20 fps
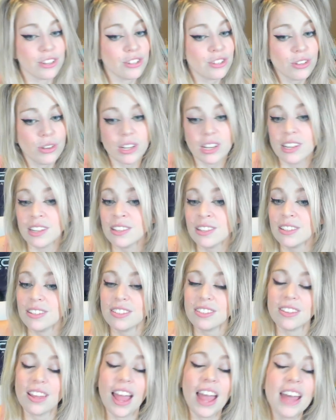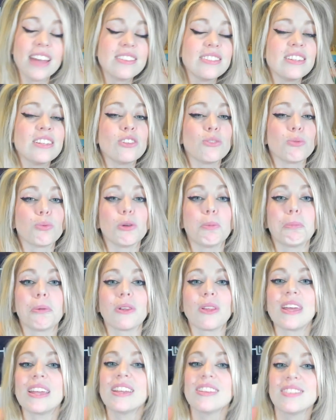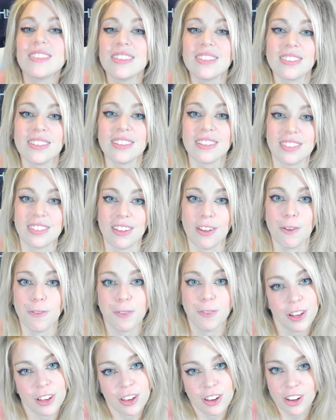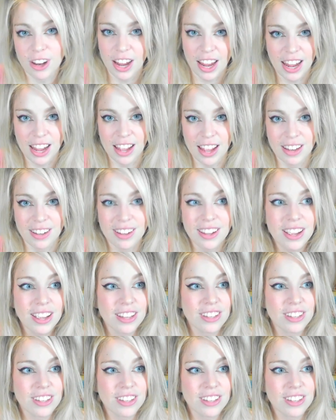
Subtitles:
So it in essence replaces itself in your hand.